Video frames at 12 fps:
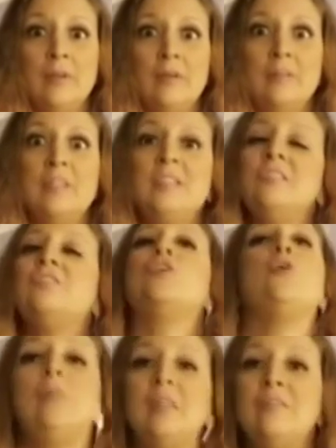This is a
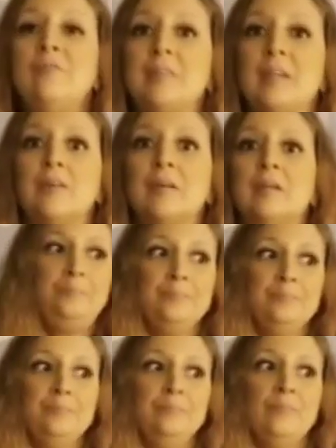totally different theory.
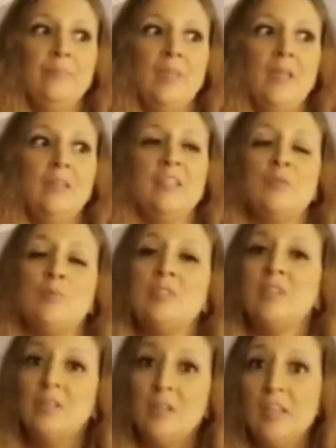This was
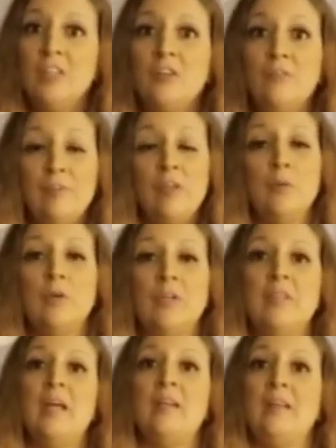another viewer
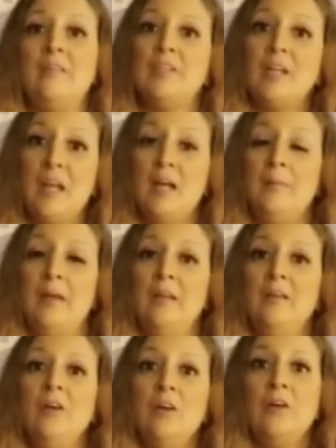that left a comment.